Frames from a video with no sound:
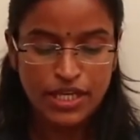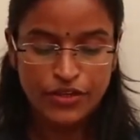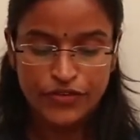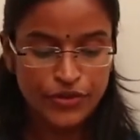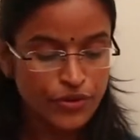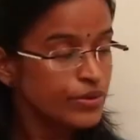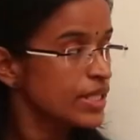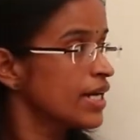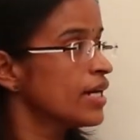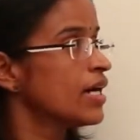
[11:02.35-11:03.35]
If you know
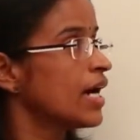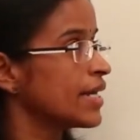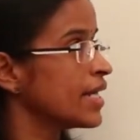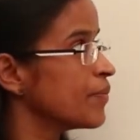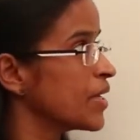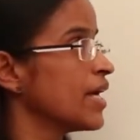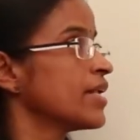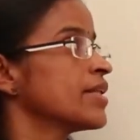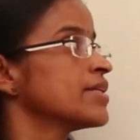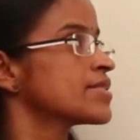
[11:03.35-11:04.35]
the idea
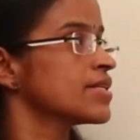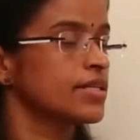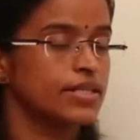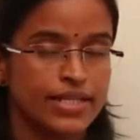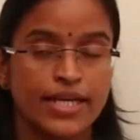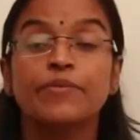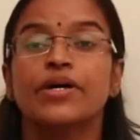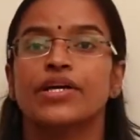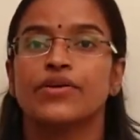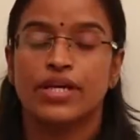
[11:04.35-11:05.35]
behind this
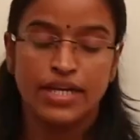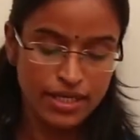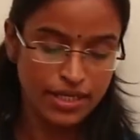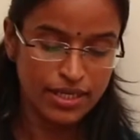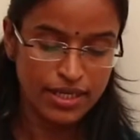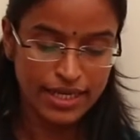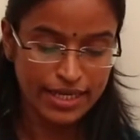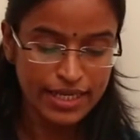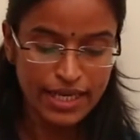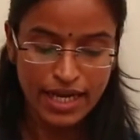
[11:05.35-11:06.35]
term, you can
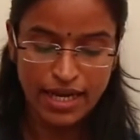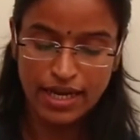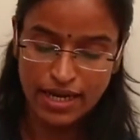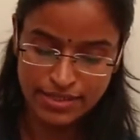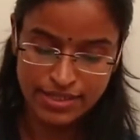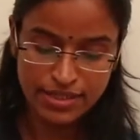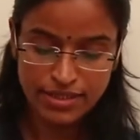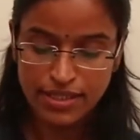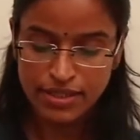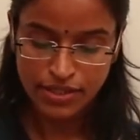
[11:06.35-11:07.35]
directly answer
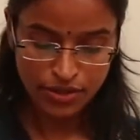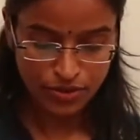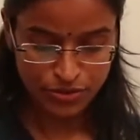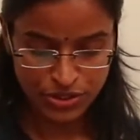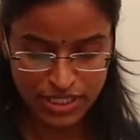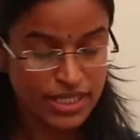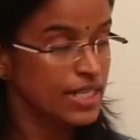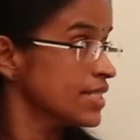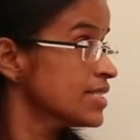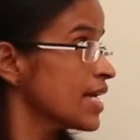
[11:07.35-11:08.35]
the question.
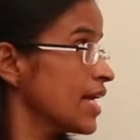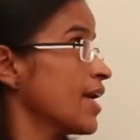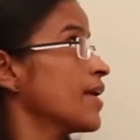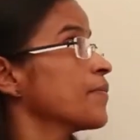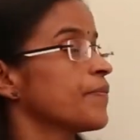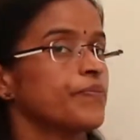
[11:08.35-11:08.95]
This is A.